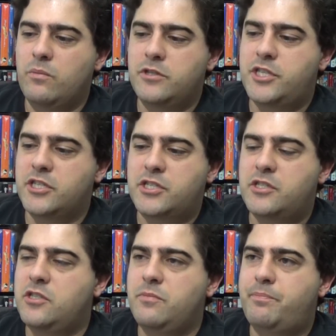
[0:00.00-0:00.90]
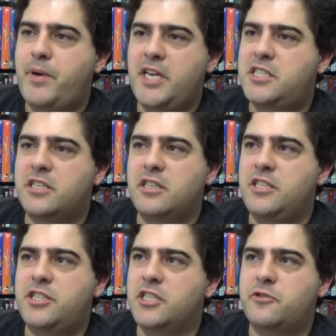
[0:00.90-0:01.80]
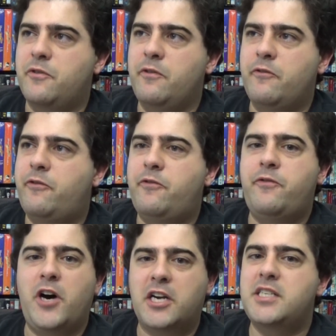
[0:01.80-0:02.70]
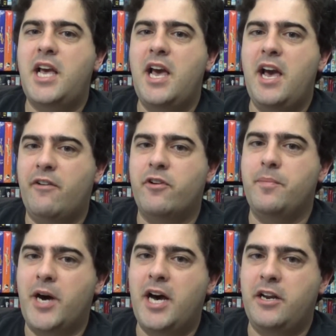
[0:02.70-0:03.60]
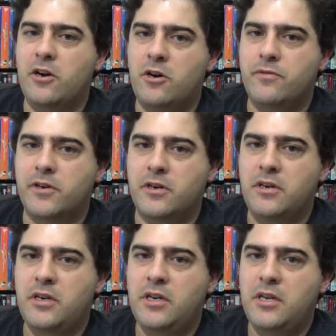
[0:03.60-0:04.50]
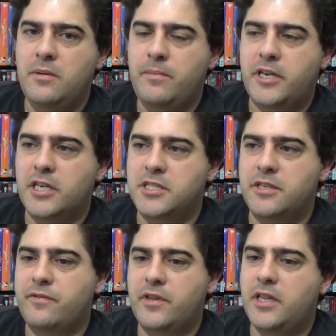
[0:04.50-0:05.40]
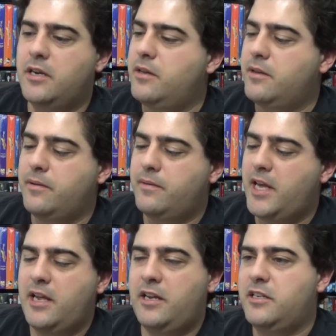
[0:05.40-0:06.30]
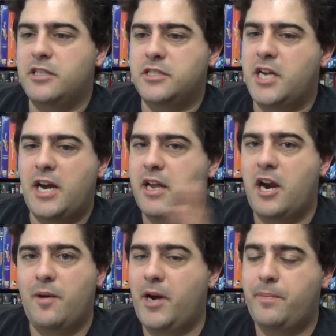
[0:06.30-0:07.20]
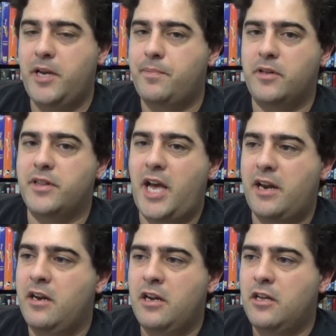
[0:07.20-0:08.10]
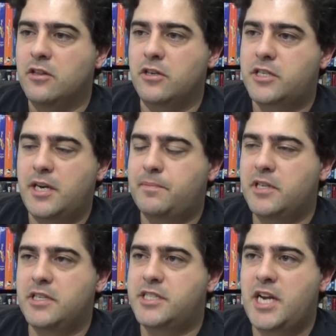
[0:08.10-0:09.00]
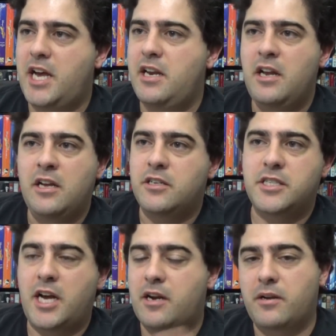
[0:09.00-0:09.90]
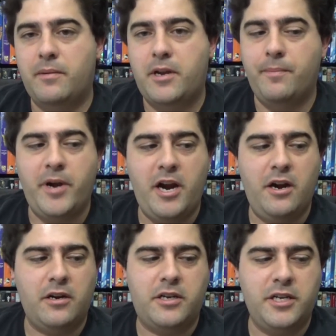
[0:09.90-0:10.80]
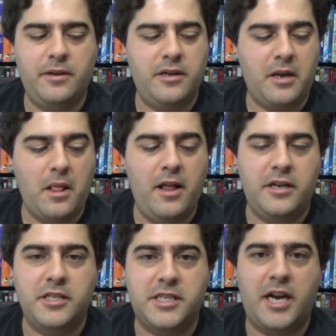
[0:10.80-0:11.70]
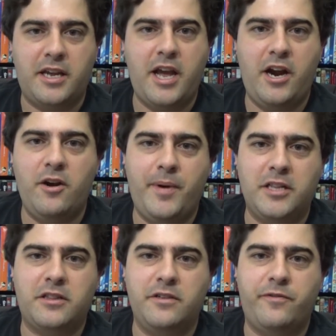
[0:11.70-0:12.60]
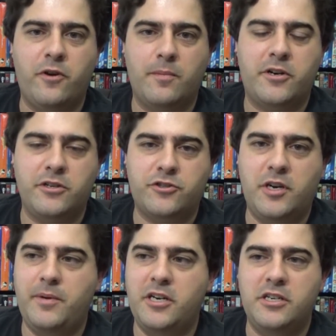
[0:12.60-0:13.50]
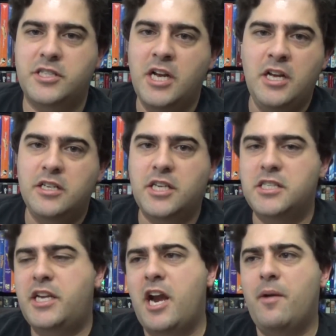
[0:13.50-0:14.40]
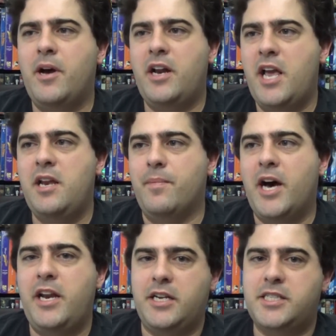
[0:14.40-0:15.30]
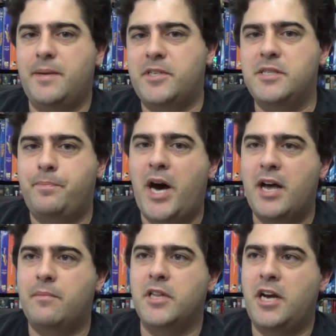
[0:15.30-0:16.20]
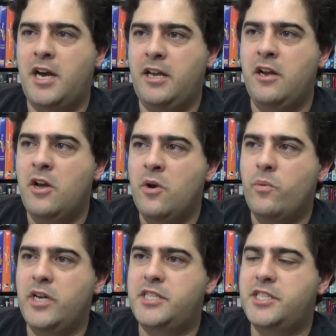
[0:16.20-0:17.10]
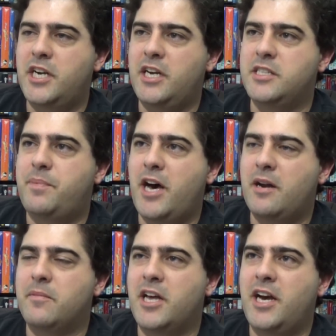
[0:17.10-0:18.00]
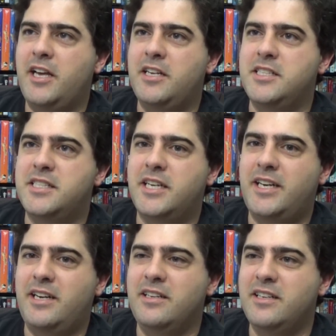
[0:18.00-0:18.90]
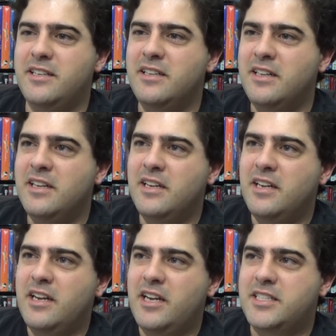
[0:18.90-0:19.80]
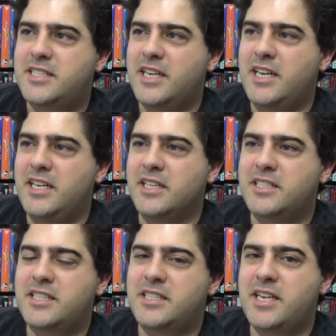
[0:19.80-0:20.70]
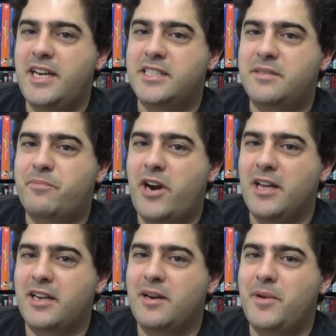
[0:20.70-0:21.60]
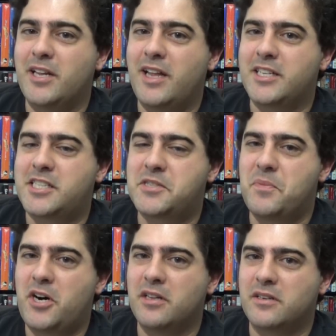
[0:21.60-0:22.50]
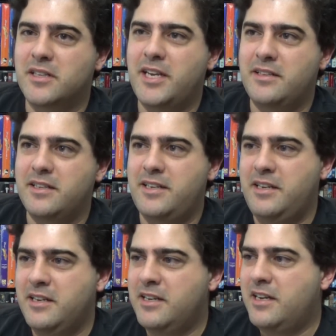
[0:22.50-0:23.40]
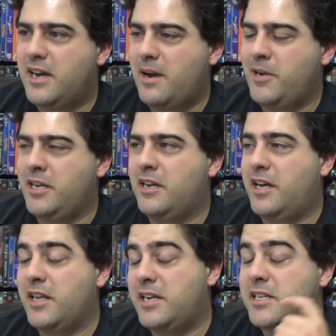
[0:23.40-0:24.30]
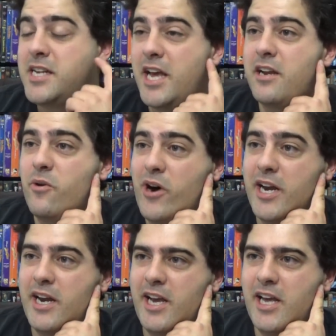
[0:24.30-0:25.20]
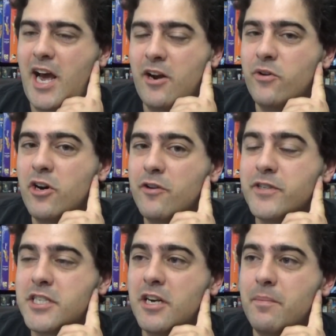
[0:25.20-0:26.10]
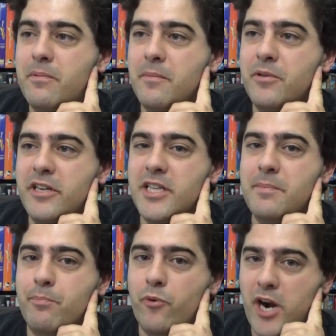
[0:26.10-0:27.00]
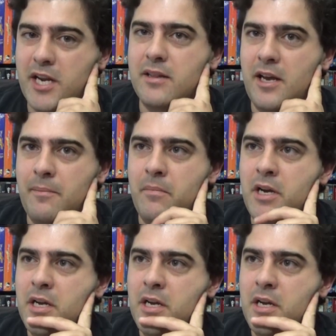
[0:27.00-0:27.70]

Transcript: just basically just fucked everybody over because of they does not care about people that looked up to the site, does not does not care about the former contributors, doesn't care about anybody except his bottom line, which his bottom line is let's just say it's probably going to be a lot smaller lately. I mean, they did take quite a hit. I don't know if it's going to completely break them,